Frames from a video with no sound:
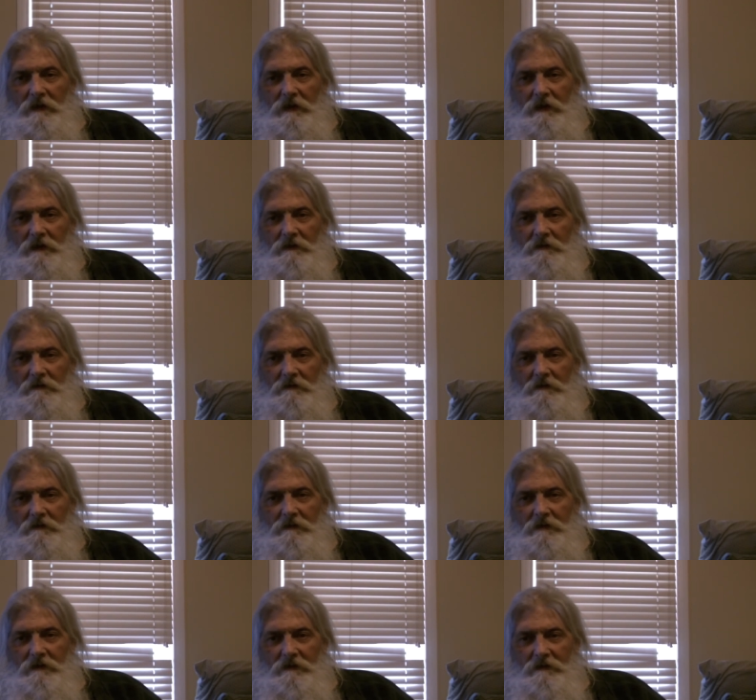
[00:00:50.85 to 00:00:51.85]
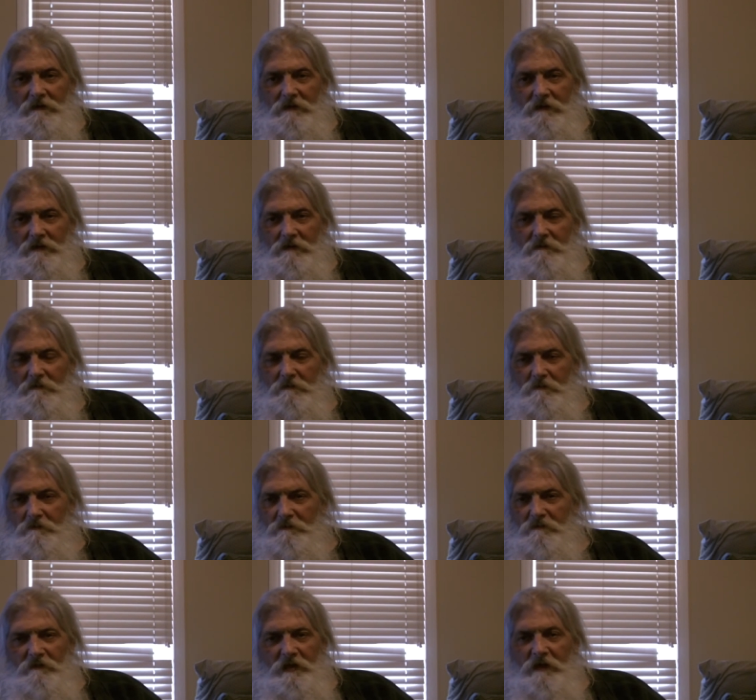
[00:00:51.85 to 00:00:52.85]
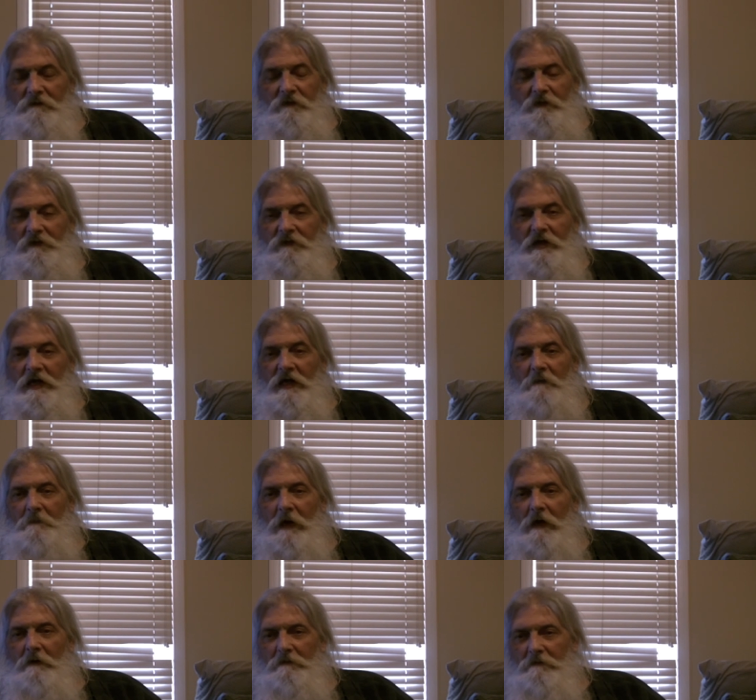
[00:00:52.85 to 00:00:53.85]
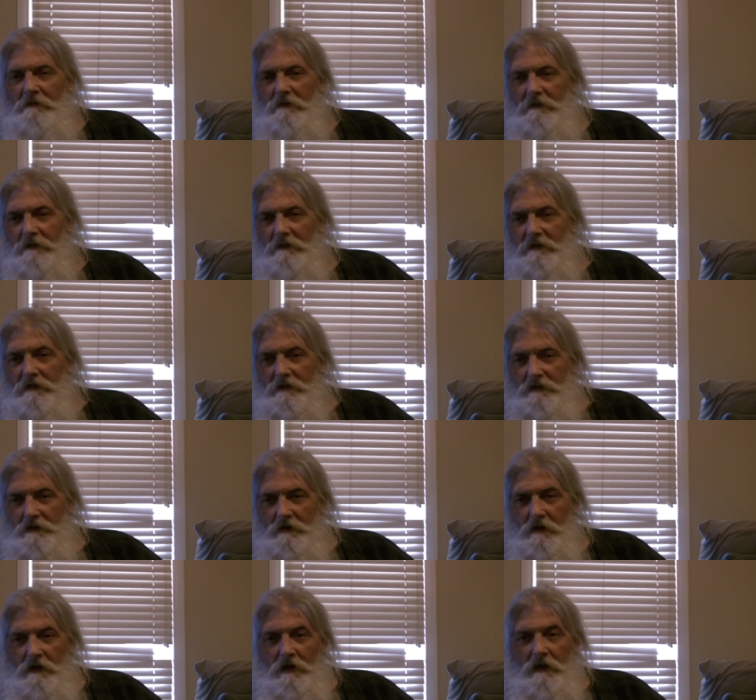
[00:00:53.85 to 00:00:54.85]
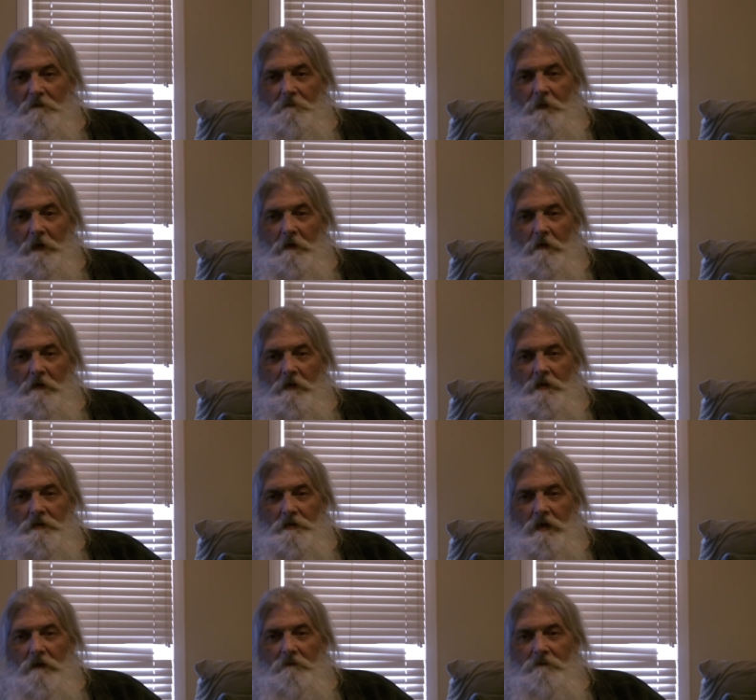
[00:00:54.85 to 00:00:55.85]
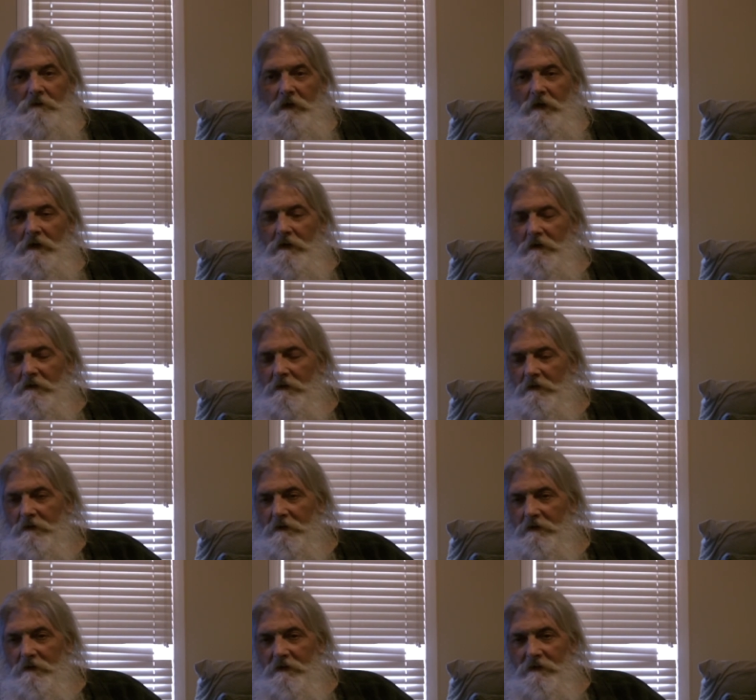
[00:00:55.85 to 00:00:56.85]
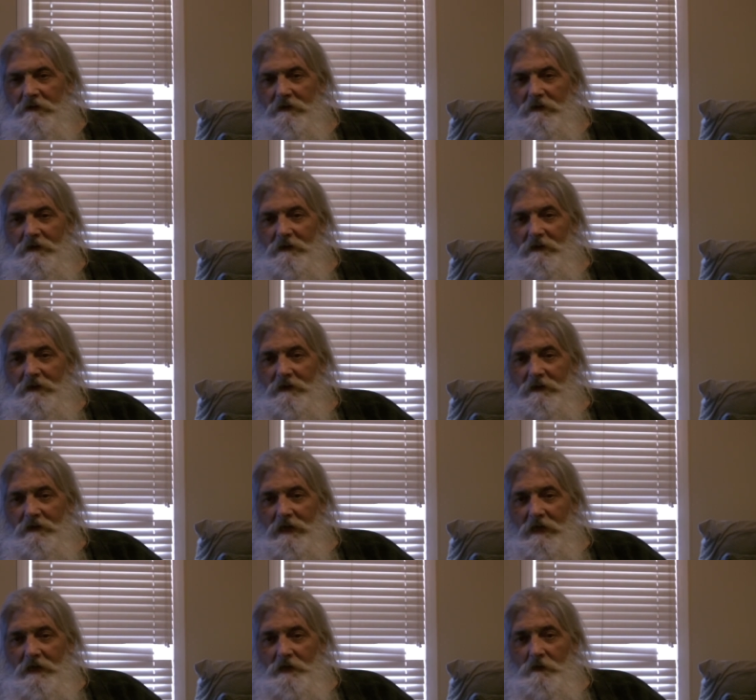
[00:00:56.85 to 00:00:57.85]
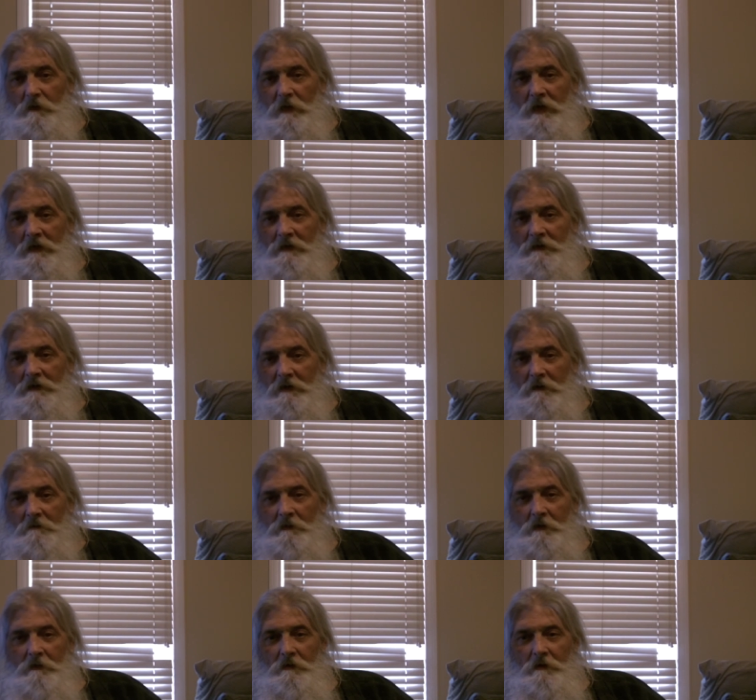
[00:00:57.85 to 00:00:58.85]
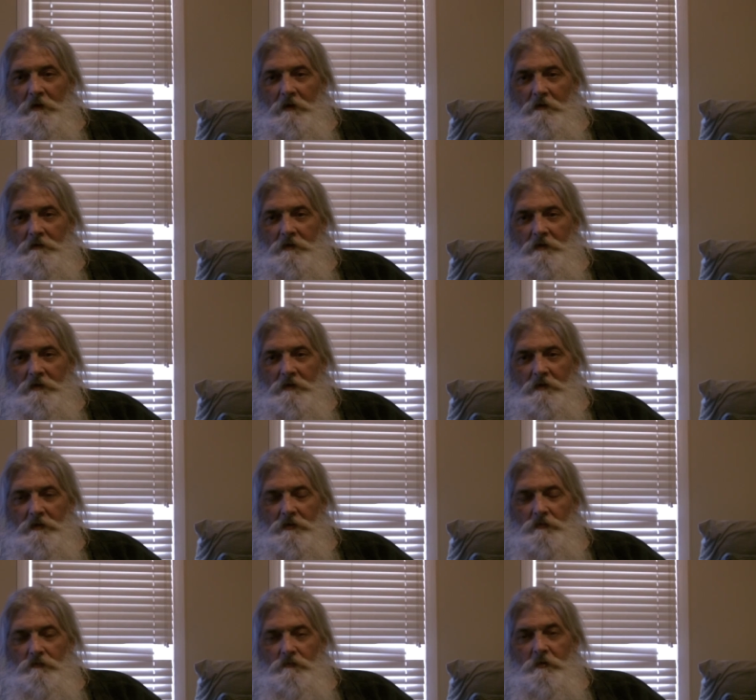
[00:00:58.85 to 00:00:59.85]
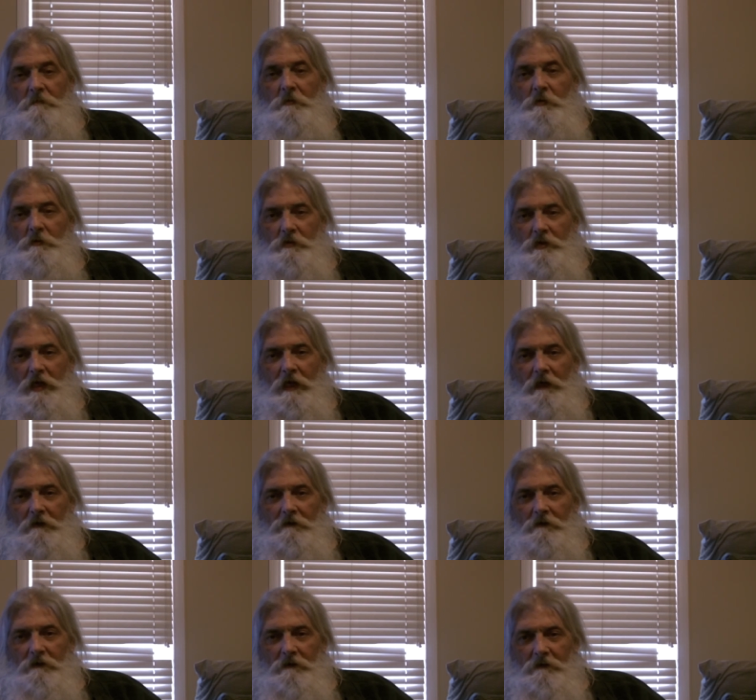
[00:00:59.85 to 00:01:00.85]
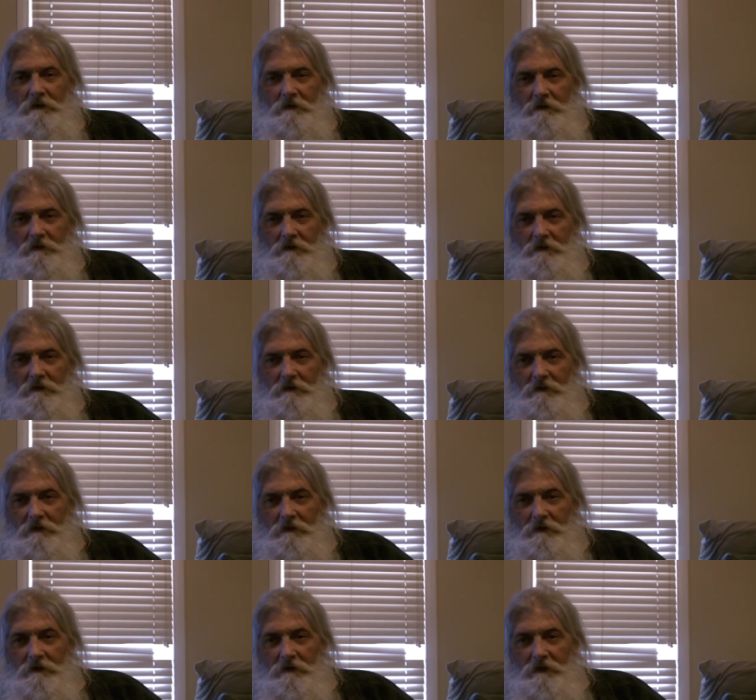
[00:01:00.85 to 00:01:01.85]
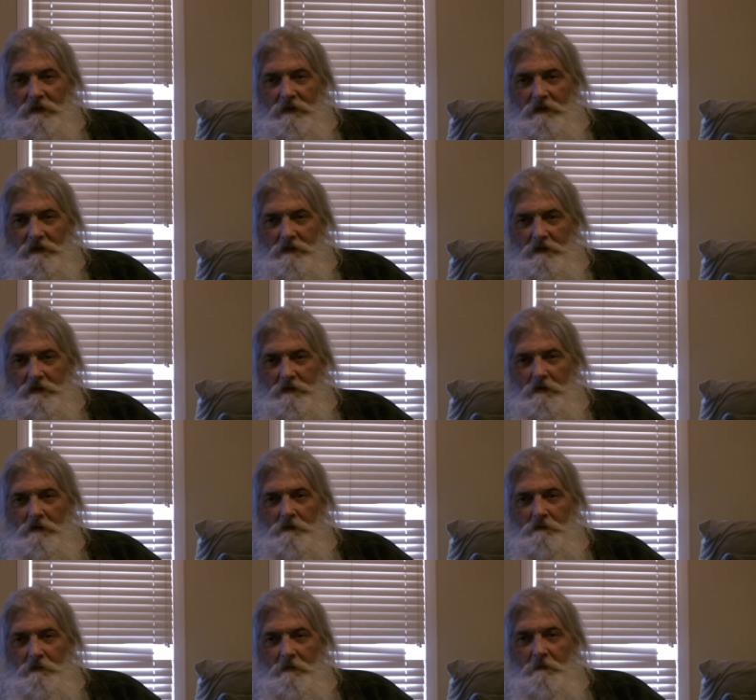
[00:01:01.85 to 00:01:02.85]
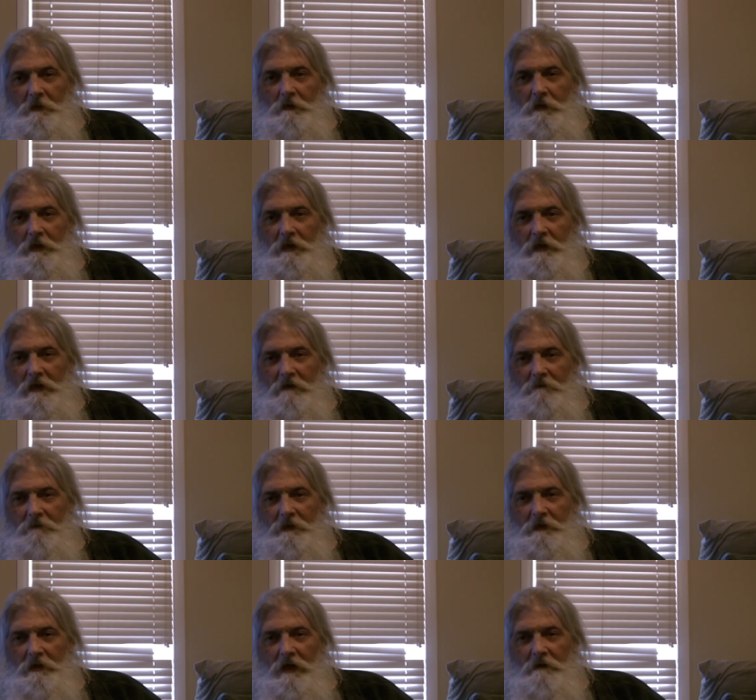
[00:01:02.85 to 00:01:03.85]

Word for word: and even think about starting up recording software, that's when the computer goes into this reboot cycle. It just starts rebooting, and every